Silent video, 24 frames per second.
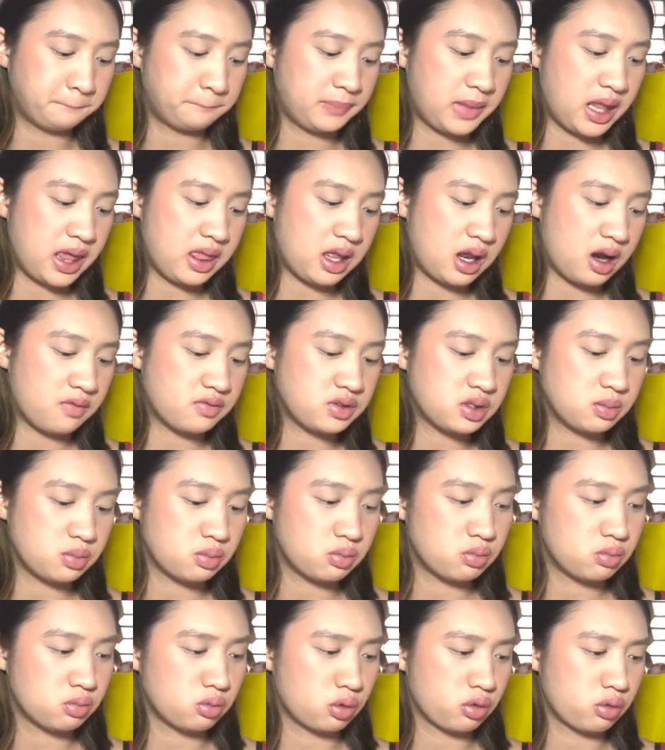And I have some
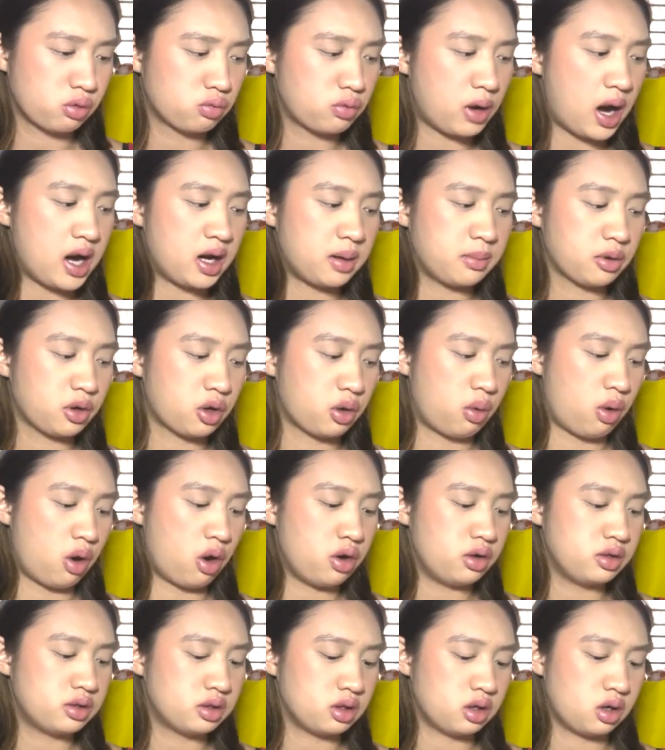random
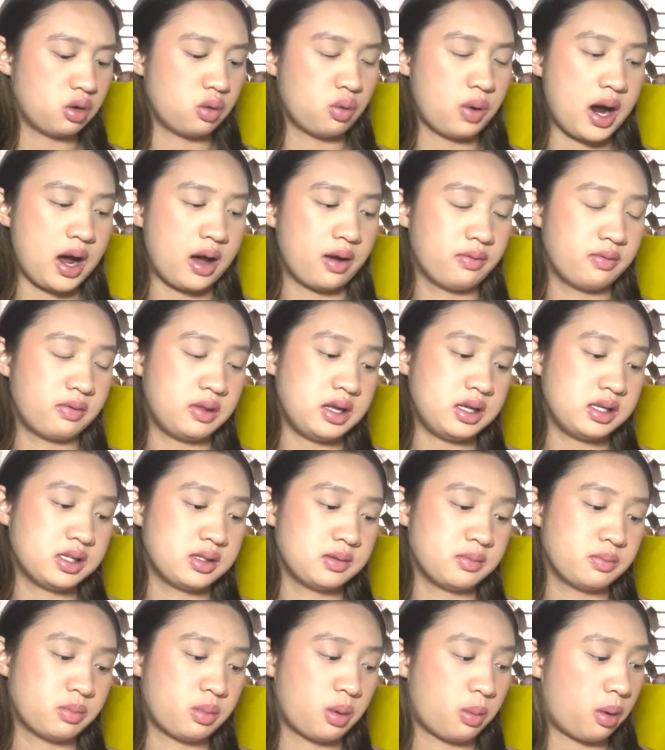quotes. Oh wow,
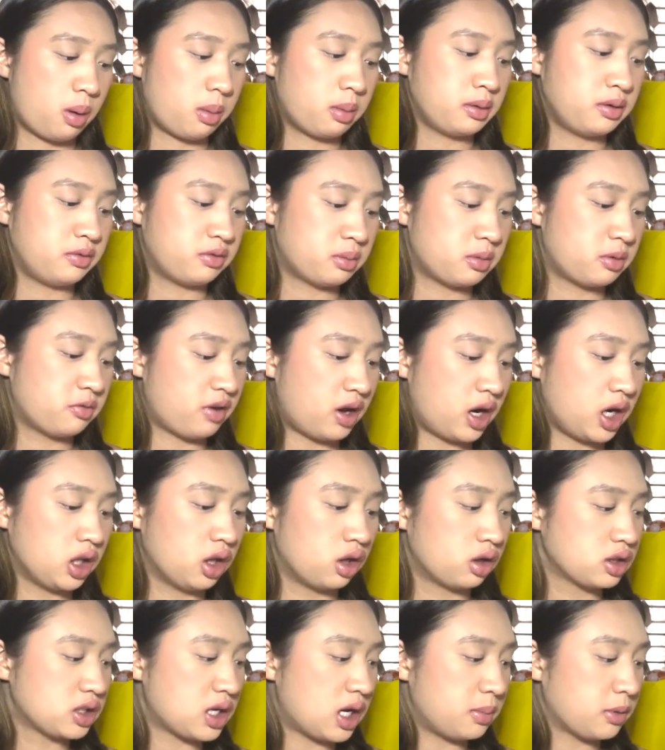these are probably from a very
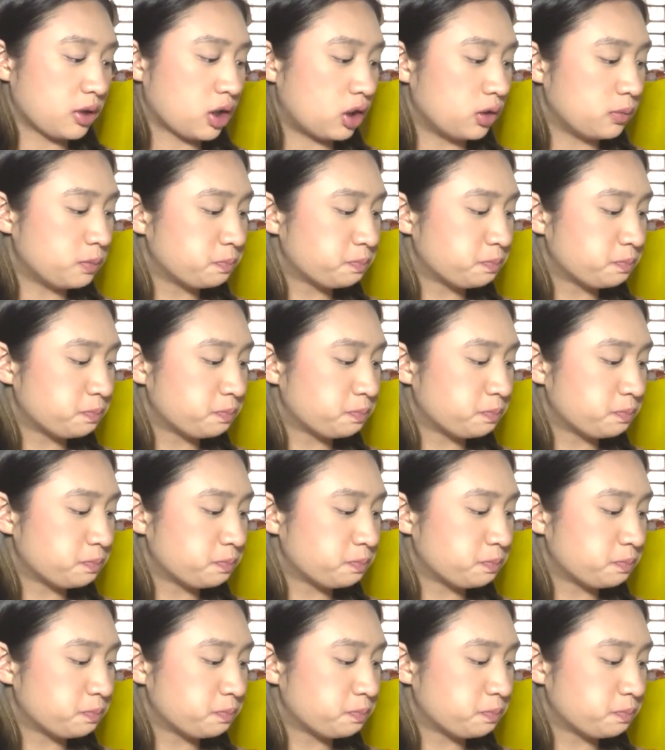long time ago.